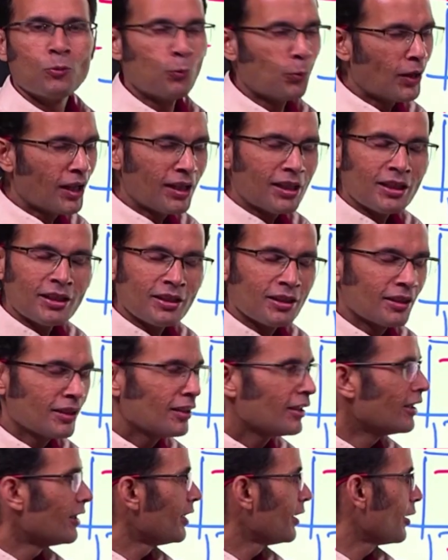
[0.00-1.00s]
Well,
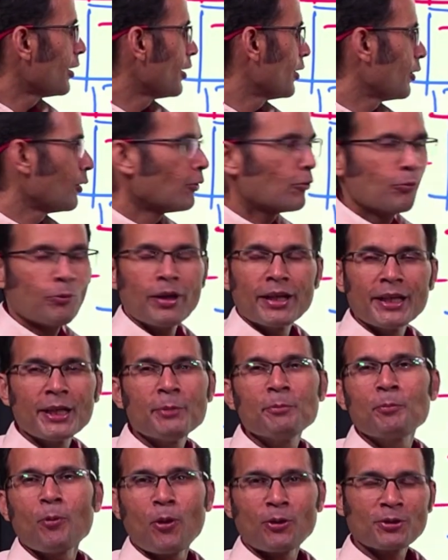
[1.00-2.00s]
very
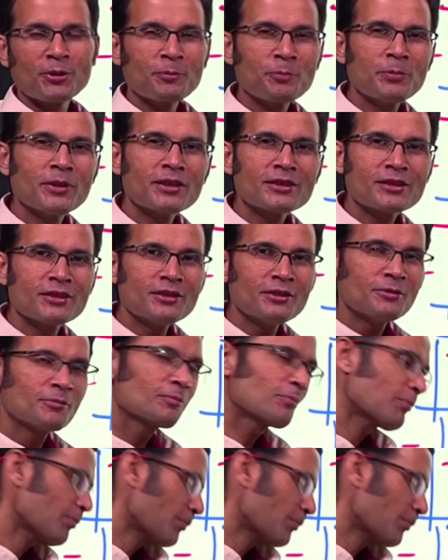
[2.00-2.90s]
important person,